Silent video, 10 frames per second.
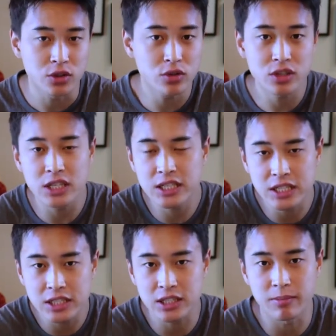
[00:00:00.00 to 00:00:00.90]
Use this
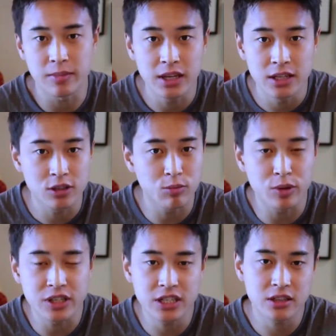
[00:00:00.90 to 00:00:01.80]
system to
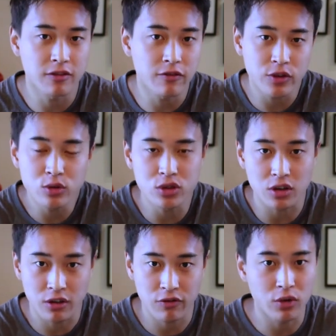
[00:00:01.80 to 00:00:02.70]
predict the
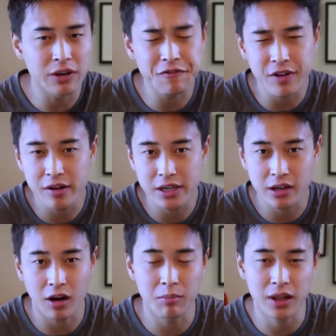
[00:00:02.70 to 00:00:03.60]
future for a very
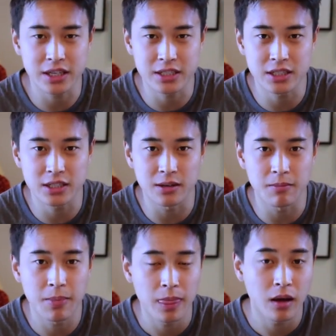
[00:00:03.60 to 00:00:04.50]
complex system,